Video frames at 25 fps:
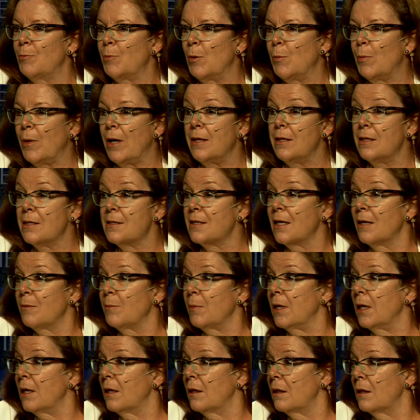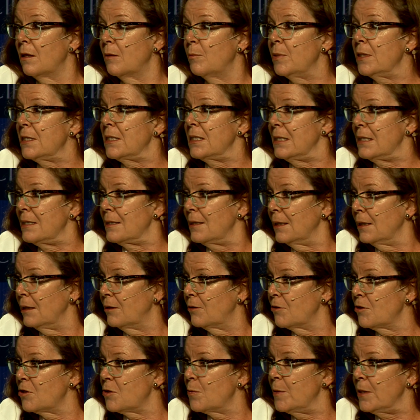and by this I mean the business
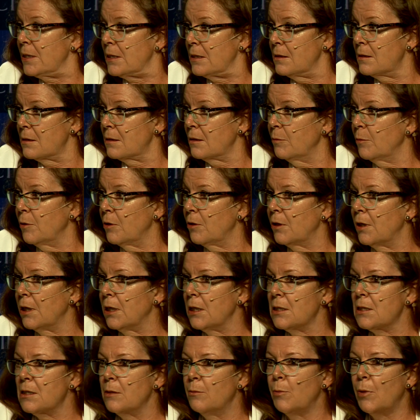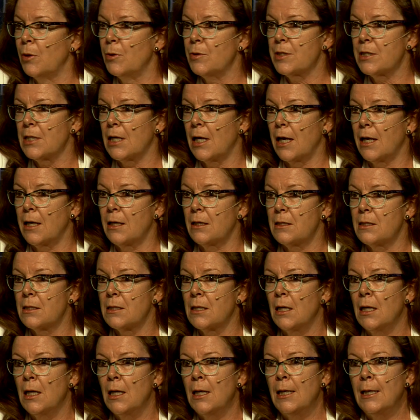leaders, business communities in both sides,
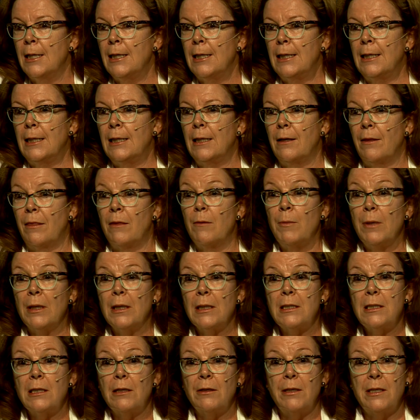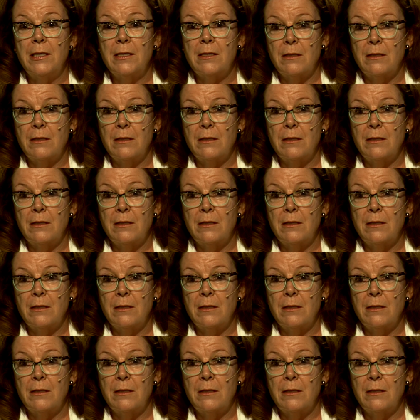the militaries